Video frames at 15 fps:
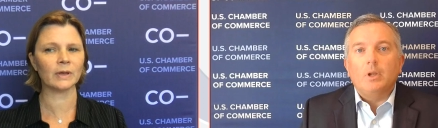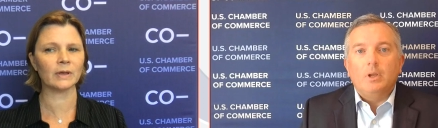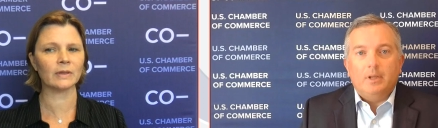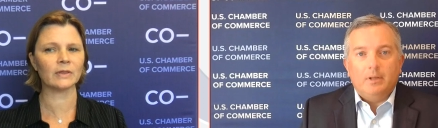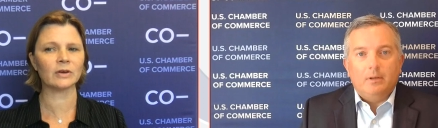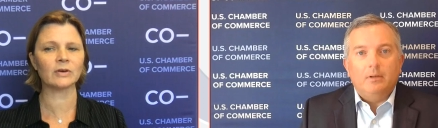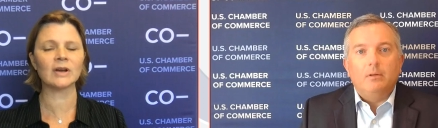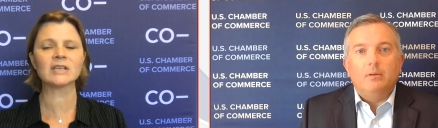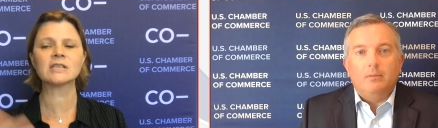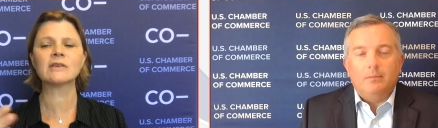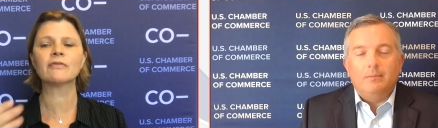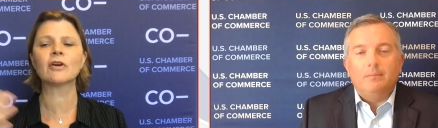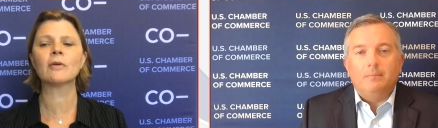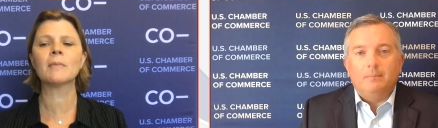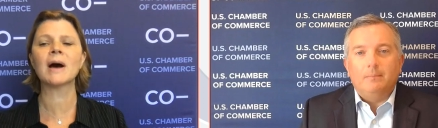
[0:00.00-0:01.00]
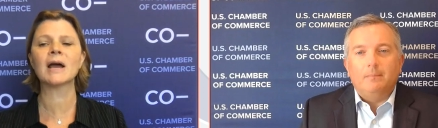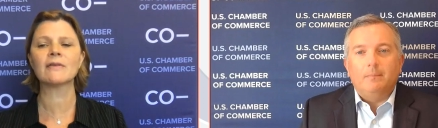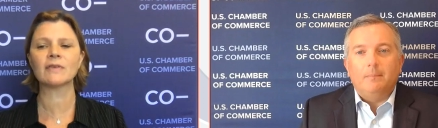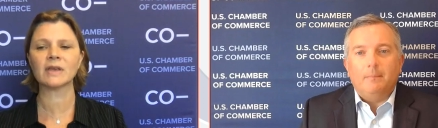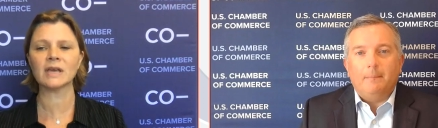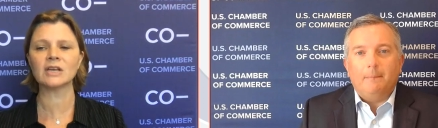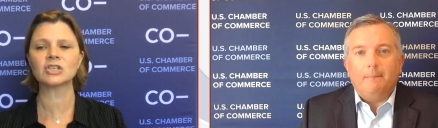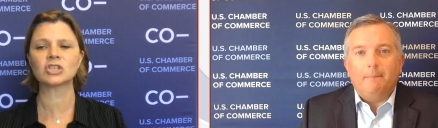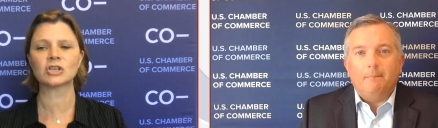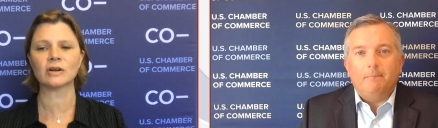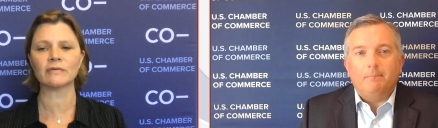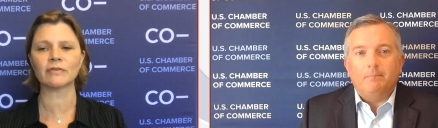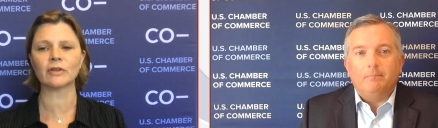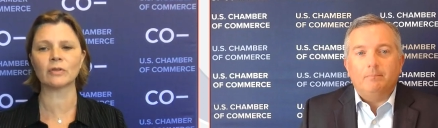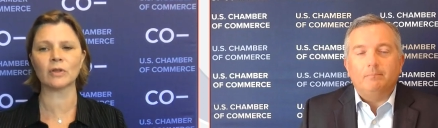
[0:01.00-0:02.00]
Speaker 1: they're asking for a modification
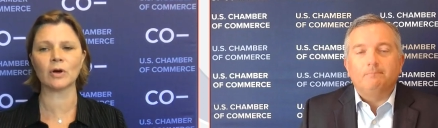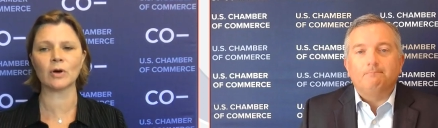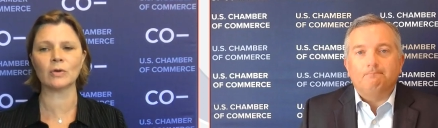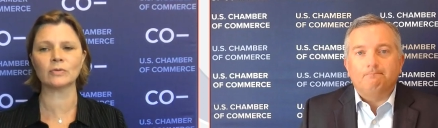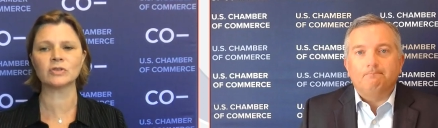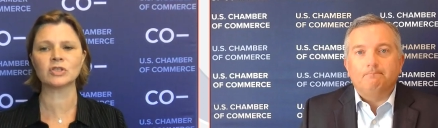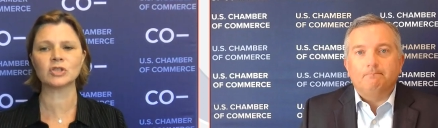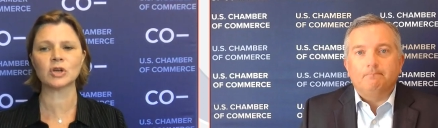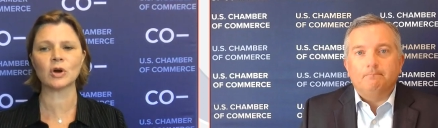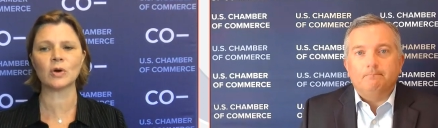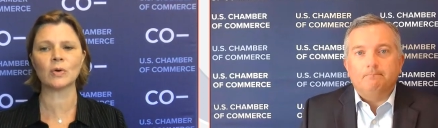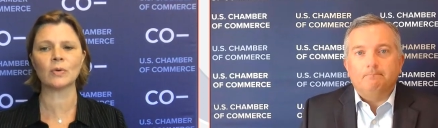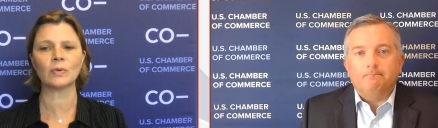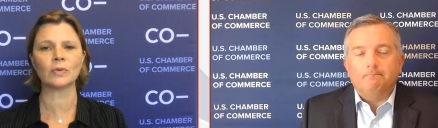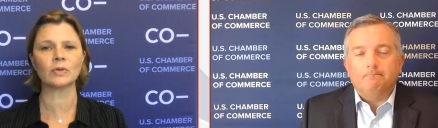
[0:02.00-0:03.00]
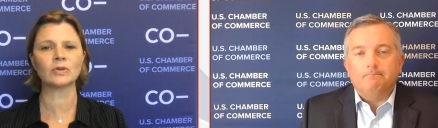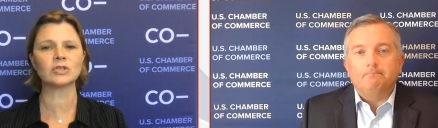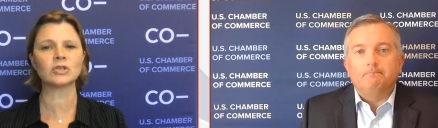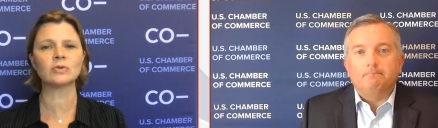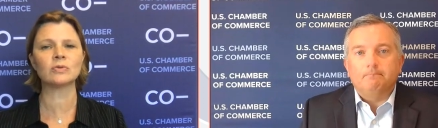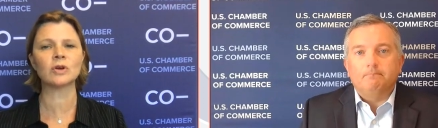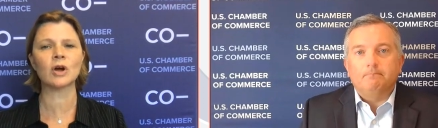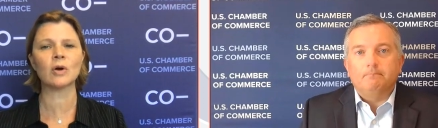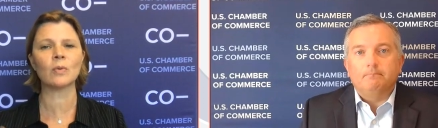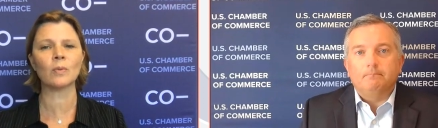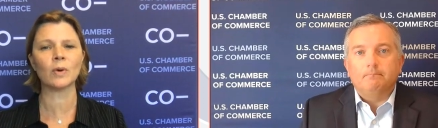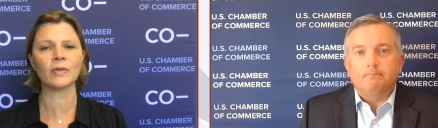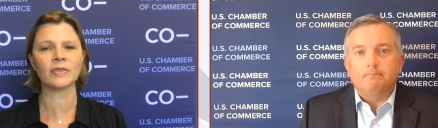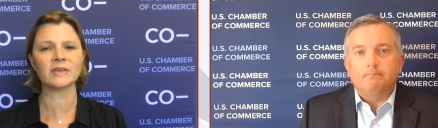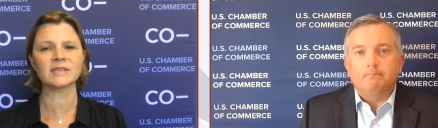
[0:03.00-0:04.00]
of the loan. So do you know
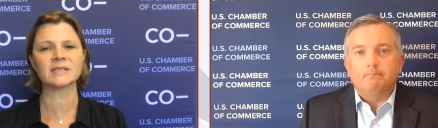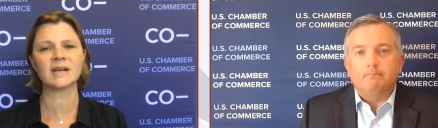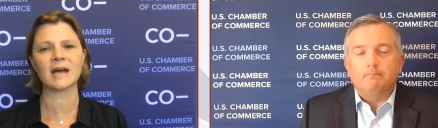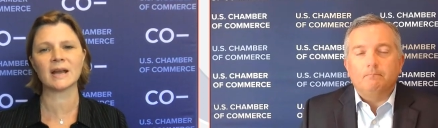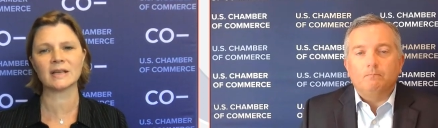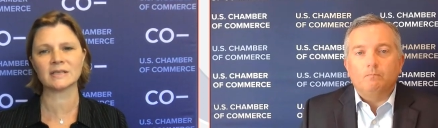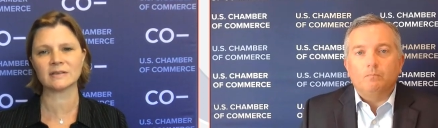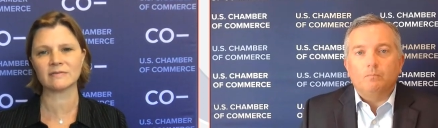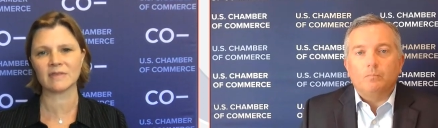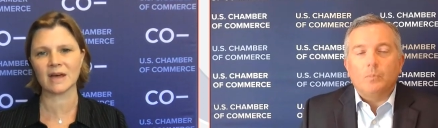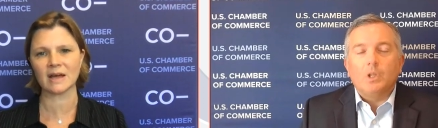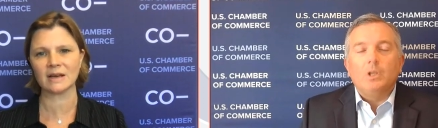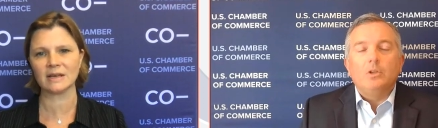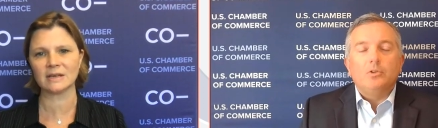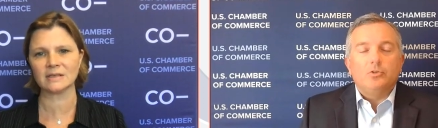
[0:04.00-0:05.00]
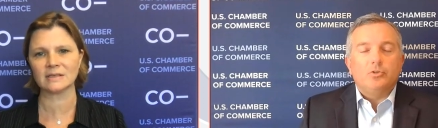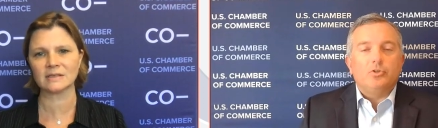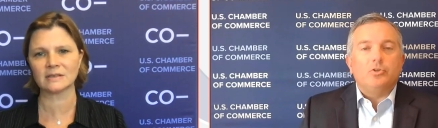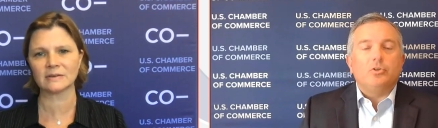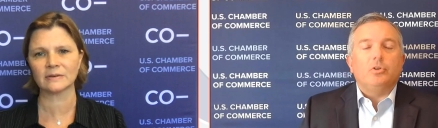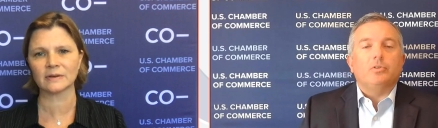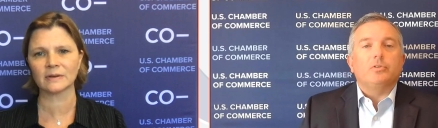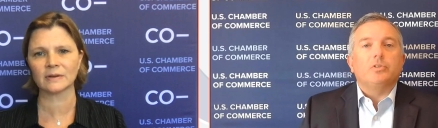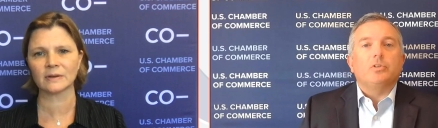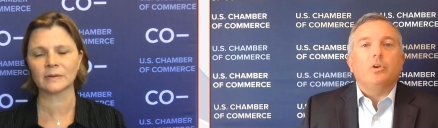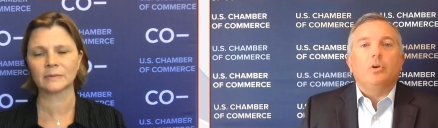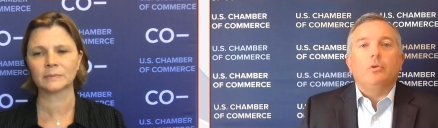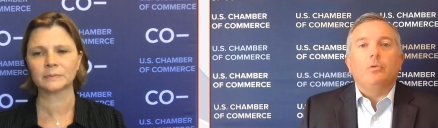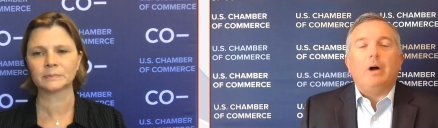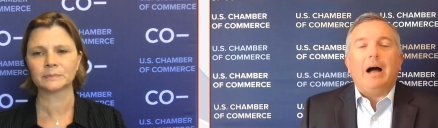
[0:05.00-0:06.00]
what the status of that is?
Speaker 2: Sure.
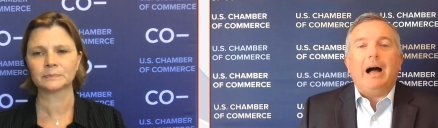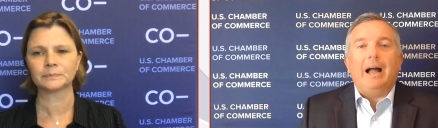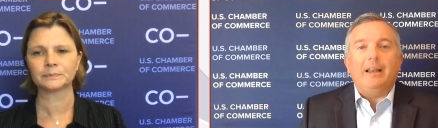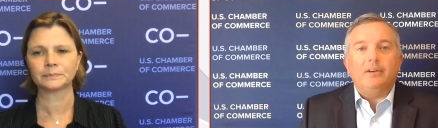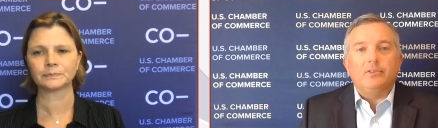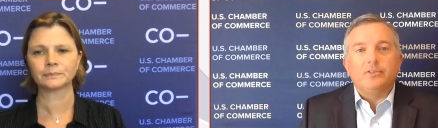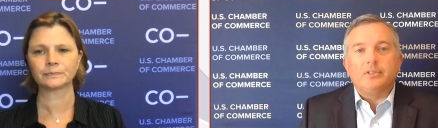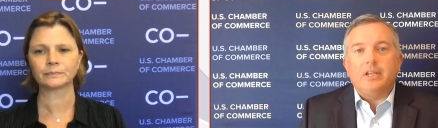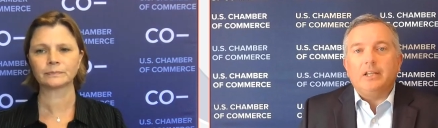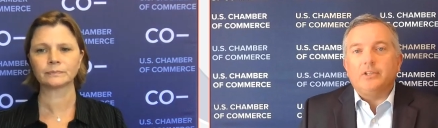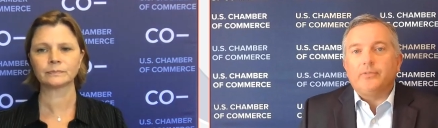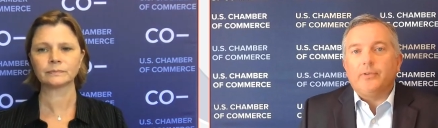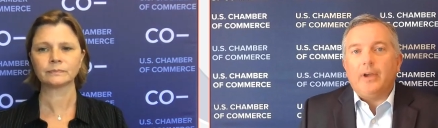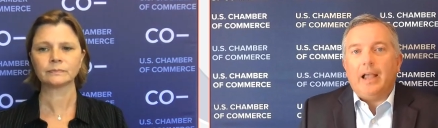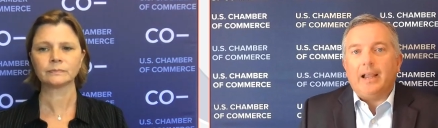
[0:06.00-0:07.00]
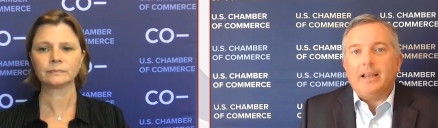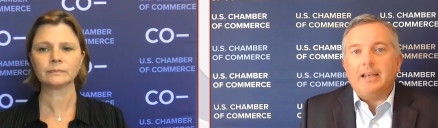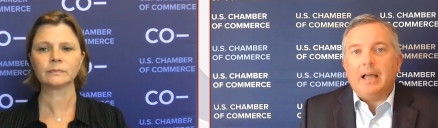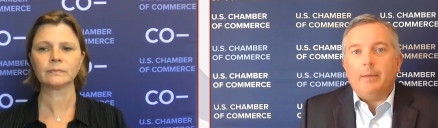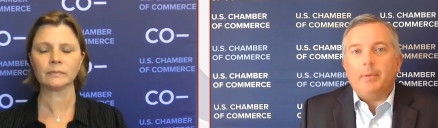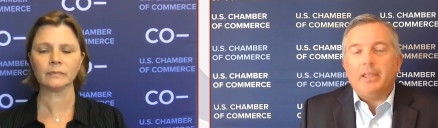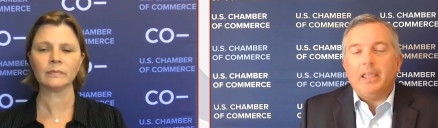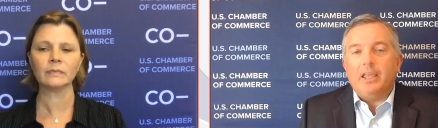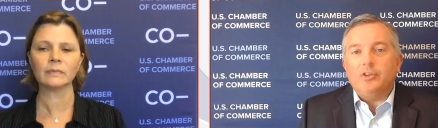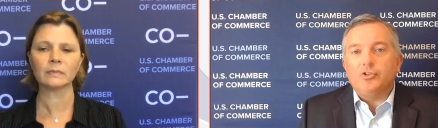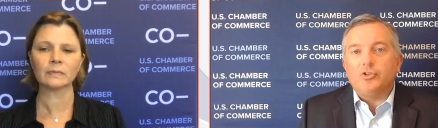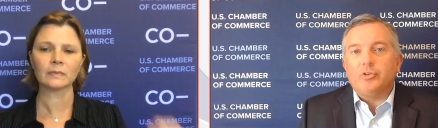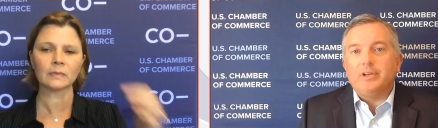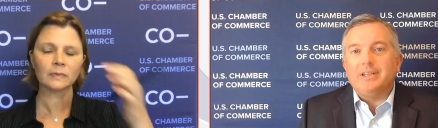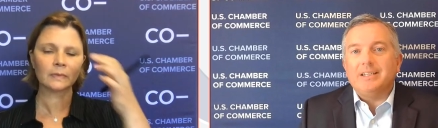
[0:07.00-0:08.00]
So I D L stands for Economic
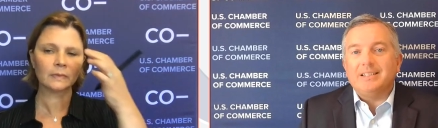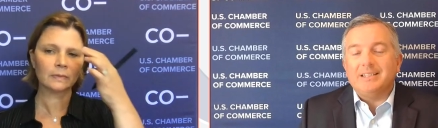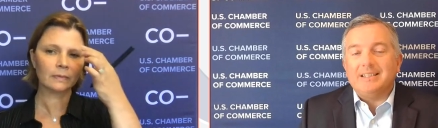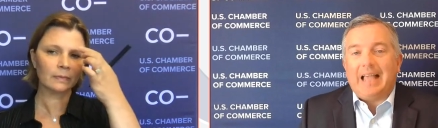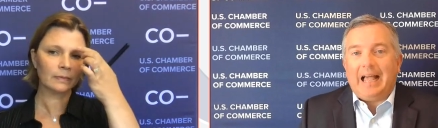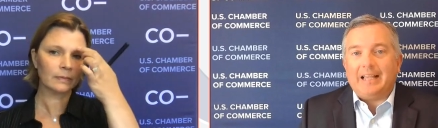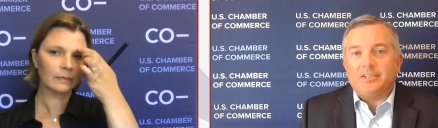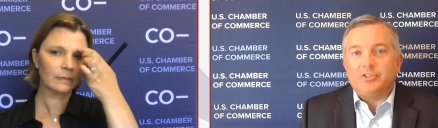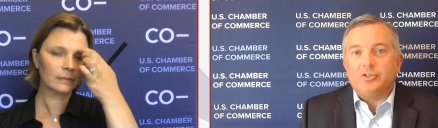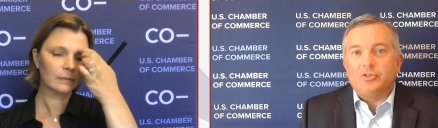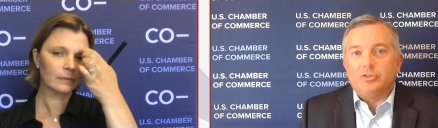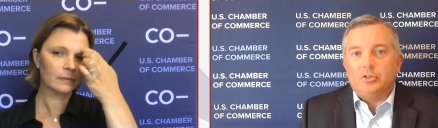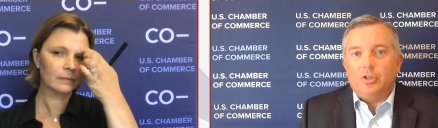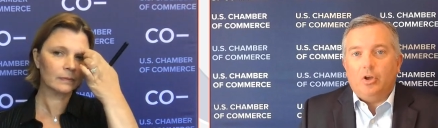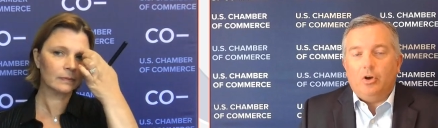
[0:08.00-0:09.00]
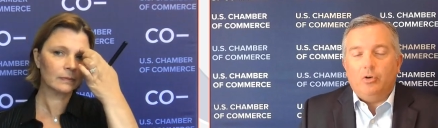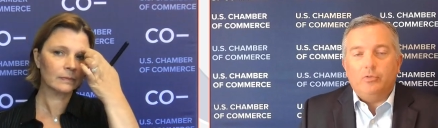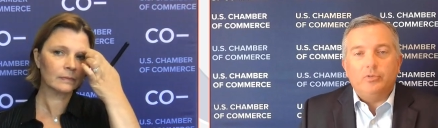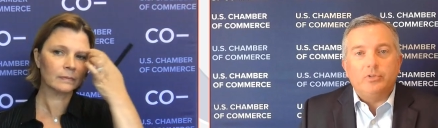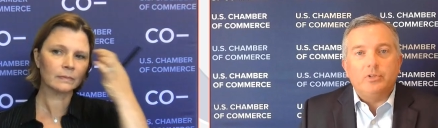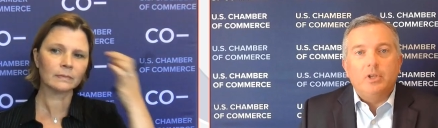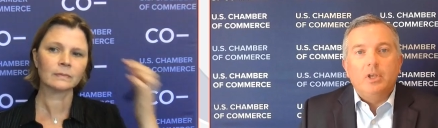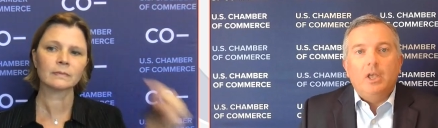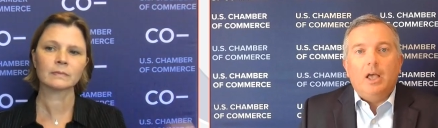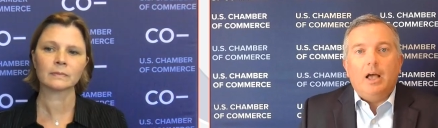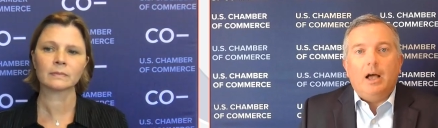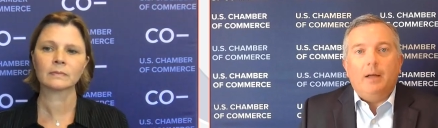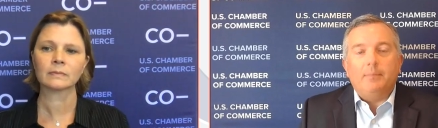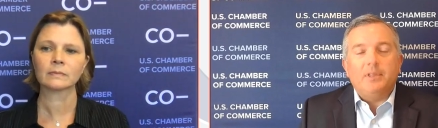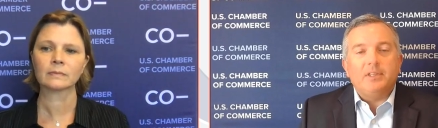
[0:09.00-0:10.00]
Injury Disaster Loans.
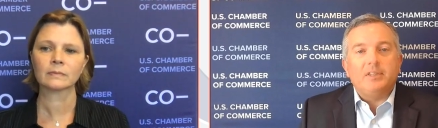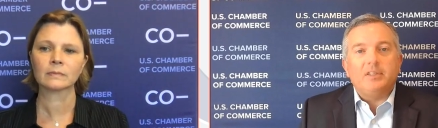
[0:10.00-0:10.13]
Um, this